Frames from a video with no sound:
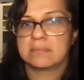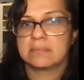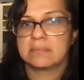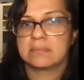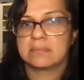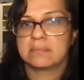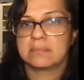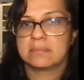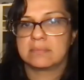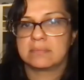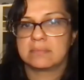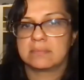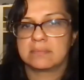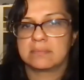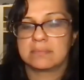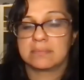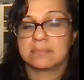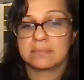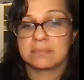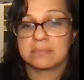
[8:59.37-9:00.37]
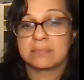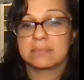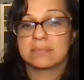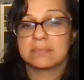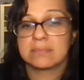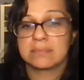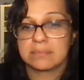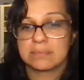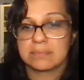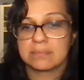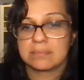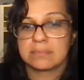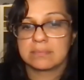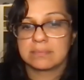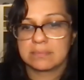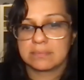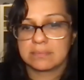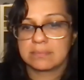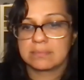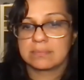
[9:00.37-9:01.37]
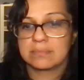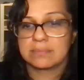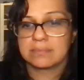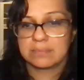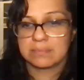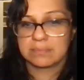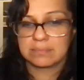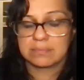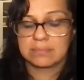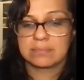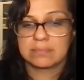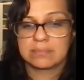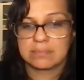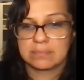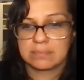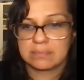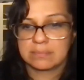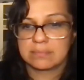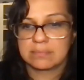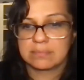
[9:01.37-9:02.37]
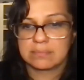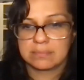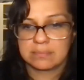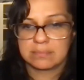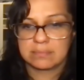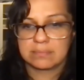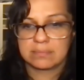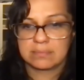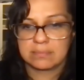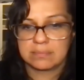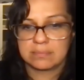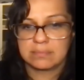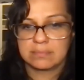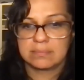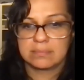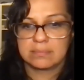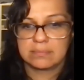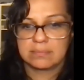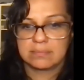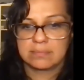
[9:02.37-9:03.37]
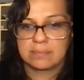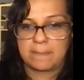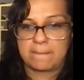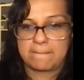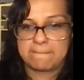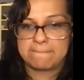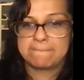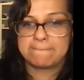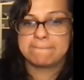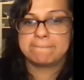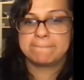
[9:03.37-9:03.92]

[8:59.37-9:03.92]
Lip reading: No words are spoken by the person on screen.